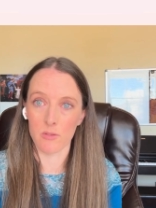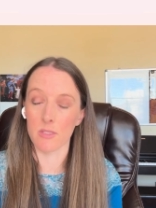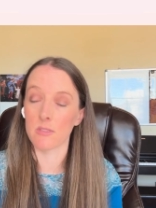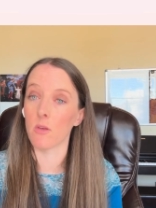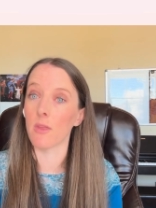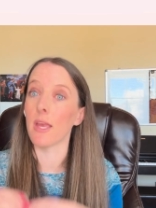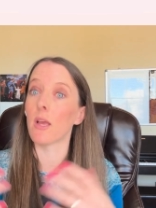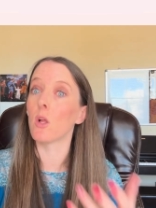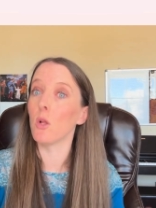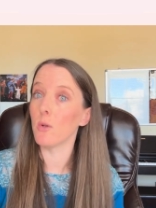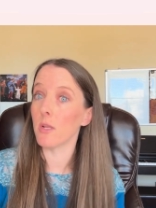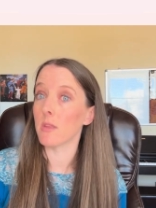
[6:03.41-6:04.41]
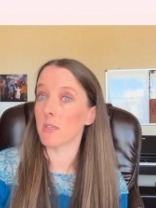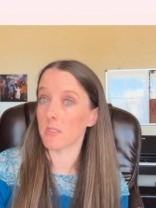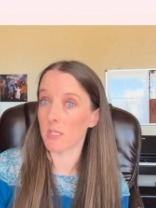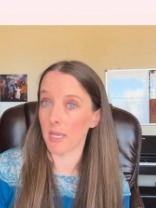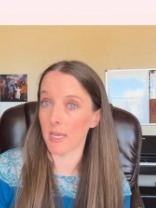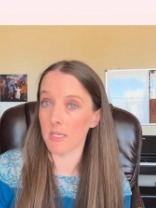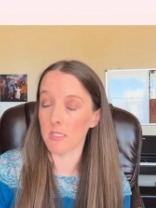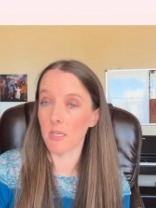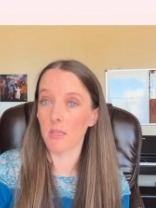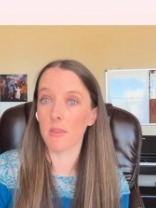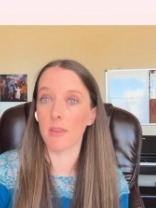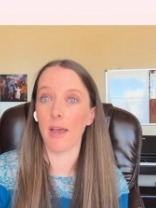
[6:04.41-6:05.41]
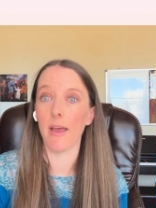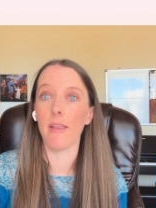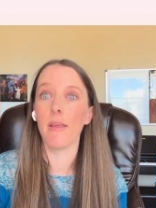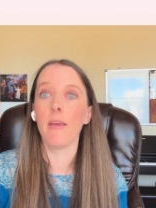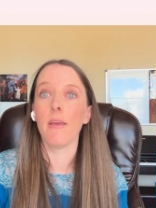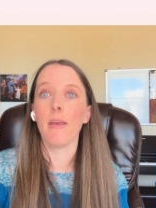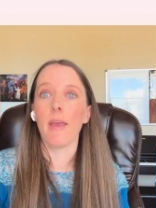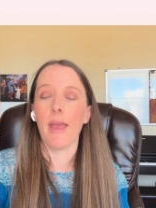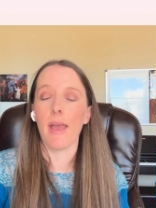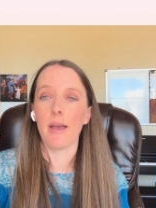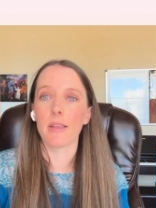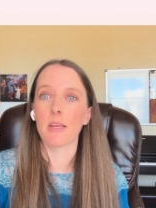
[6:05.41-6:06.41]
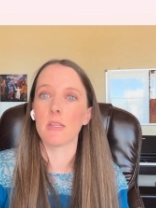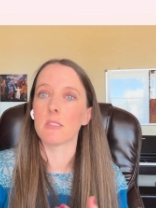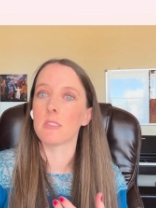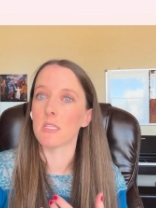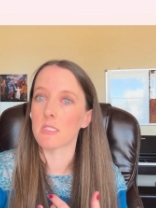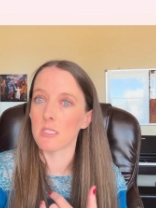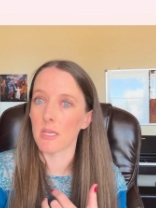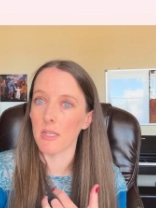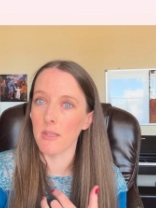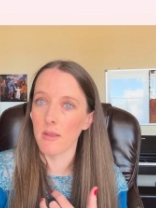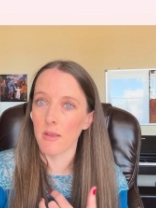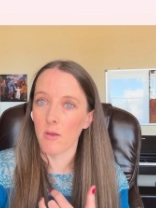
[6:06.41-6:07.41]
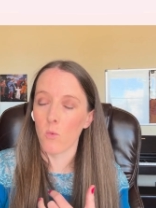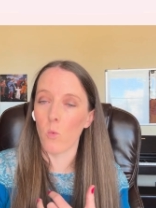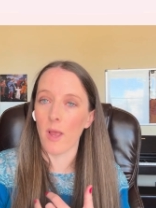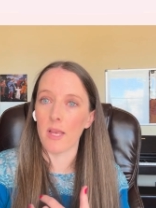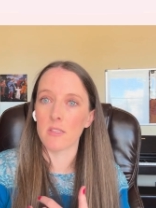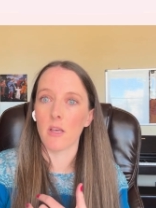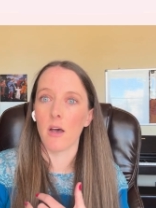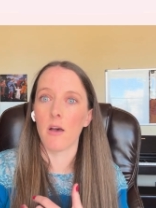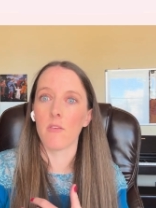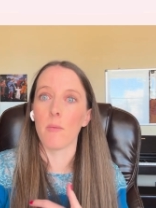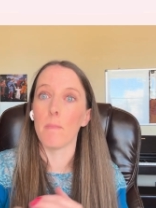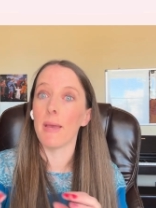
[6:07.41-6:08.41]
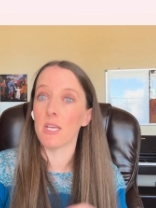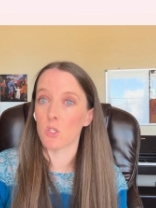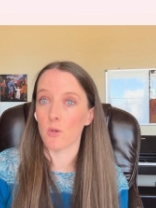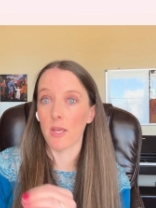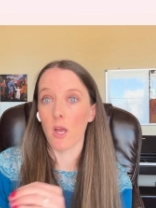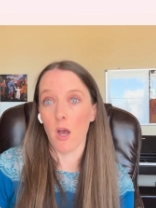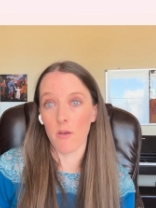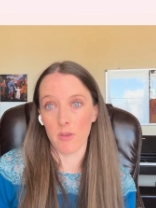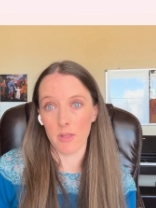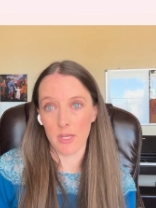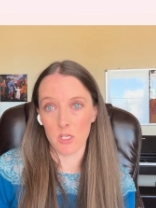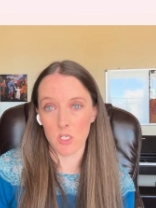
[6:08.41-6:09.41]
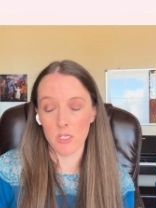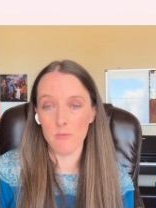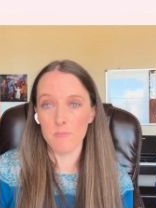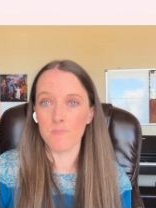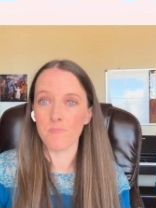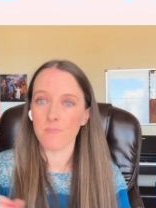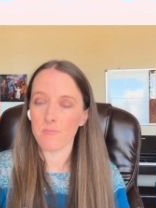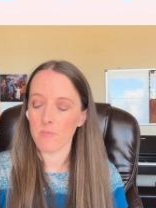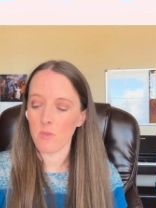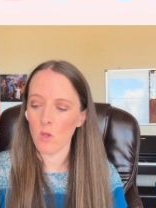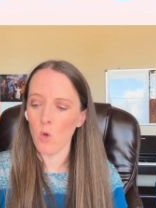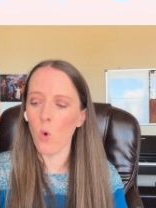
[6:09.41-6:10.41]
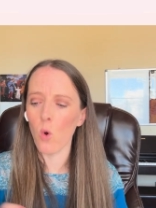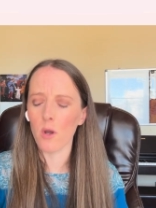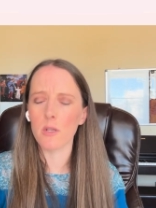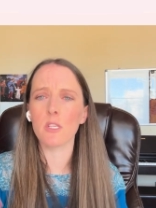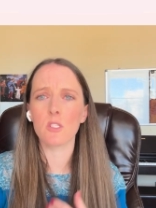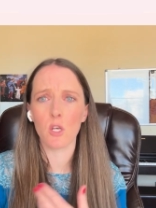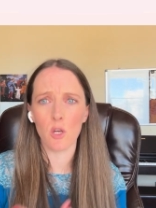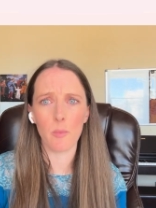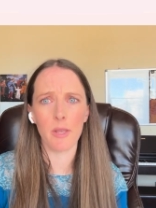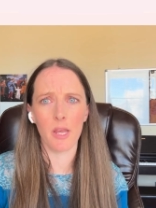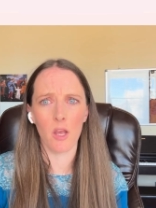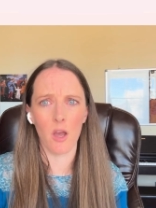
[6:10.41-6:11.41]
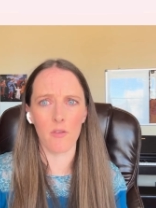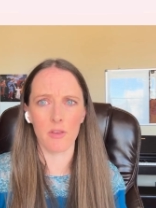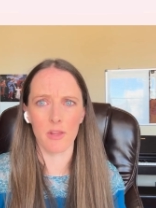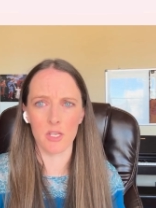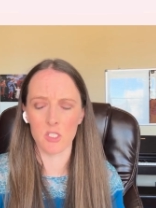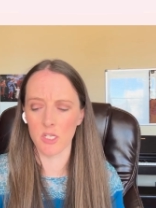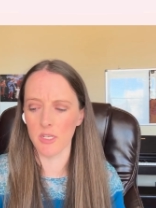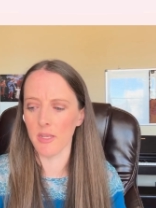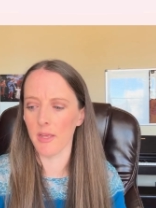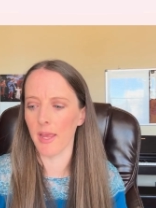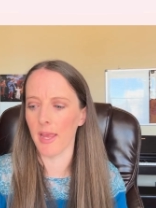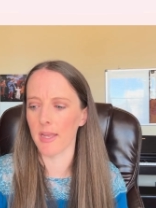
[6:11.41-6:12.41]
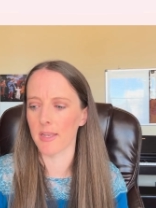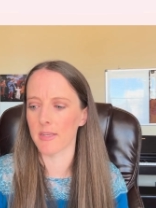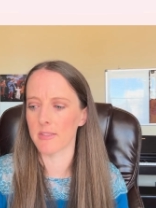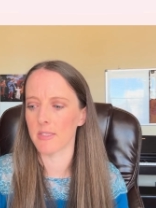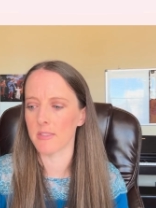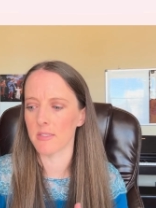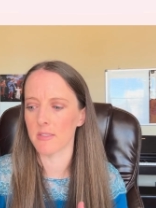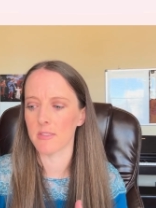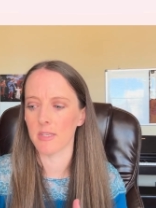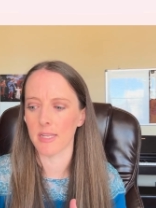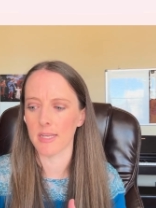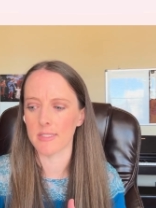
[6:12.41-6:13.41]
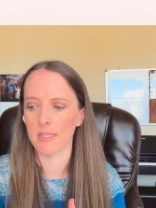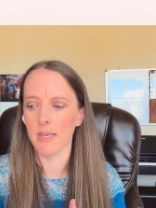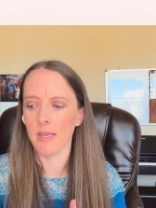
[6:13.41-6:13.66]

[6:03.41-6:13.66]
And so they included the studies that had consistent ways of measuring ovulation or determining ovulation, and consistent studies